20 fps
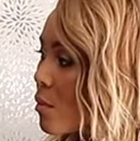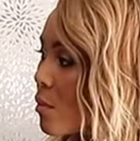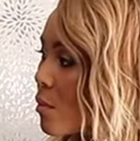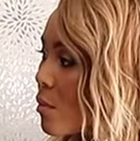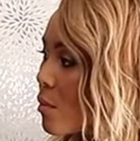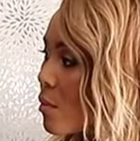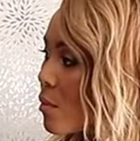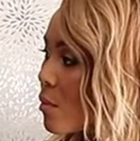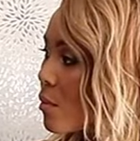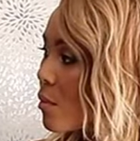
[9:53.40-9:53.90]

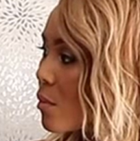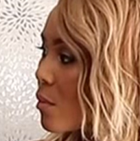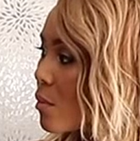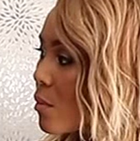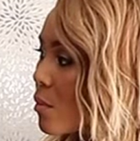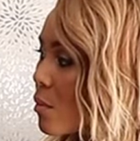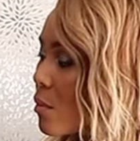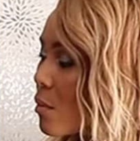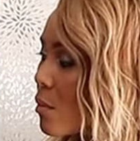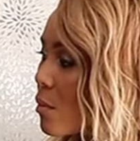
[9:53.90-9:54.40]

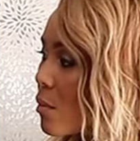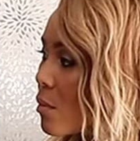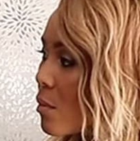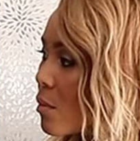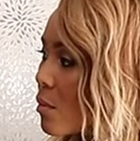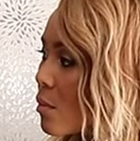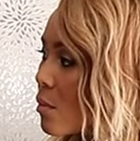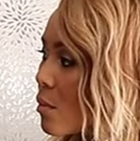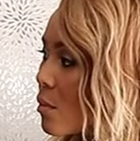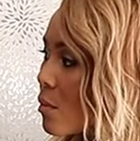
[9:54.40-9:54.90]

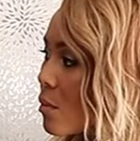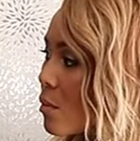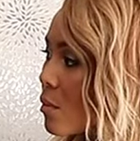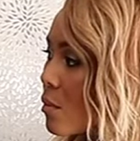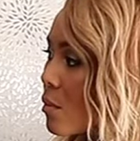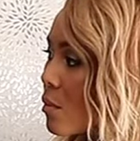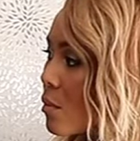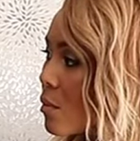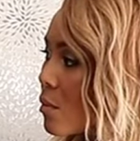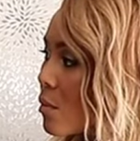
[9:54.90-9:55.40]

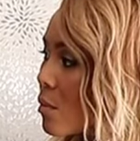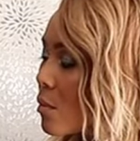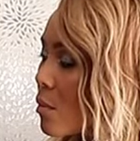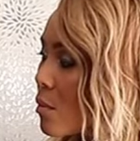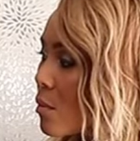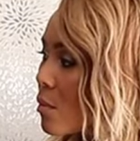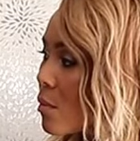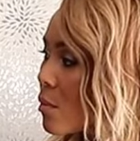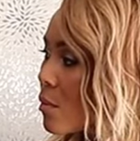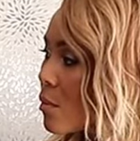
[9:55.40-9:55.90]
The person shown says nothing.